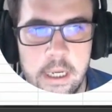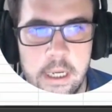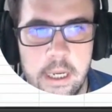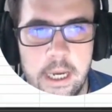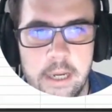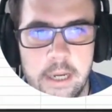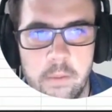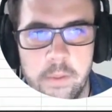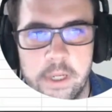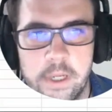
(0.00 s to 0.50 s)

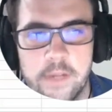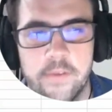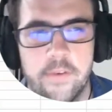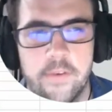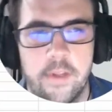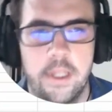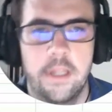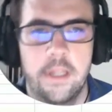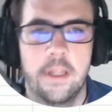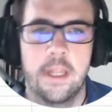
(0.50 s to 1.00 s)
And we can
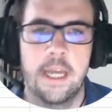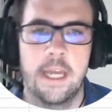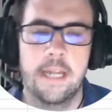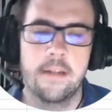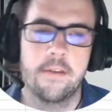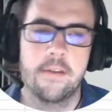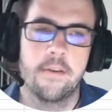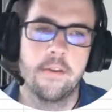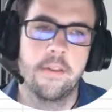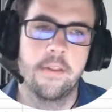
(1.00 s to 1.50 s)
see
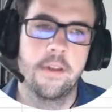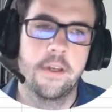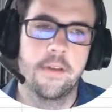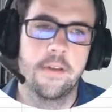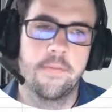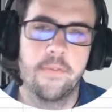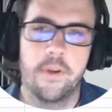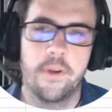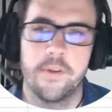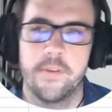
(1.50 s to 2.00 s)
that the
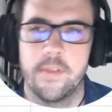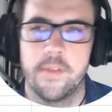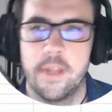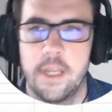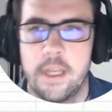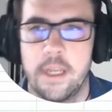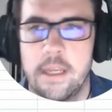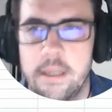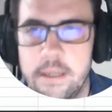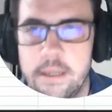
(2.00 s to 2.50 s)
difference
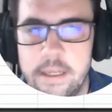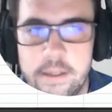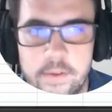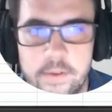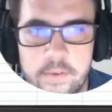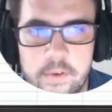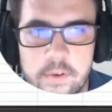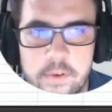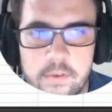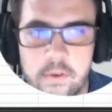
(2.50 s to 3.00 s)
there is
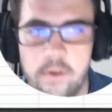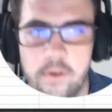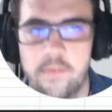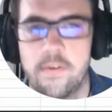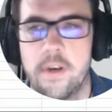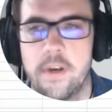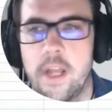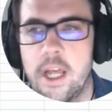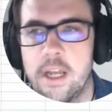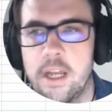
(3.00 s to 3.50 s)
just over
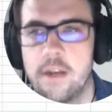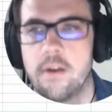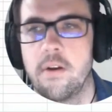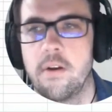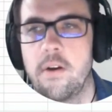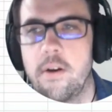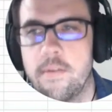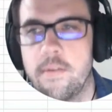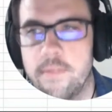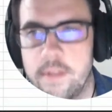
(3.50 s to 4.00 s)

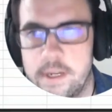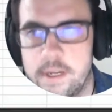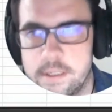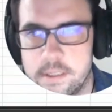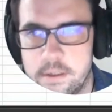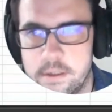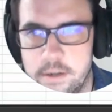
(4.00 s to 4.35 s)
9,500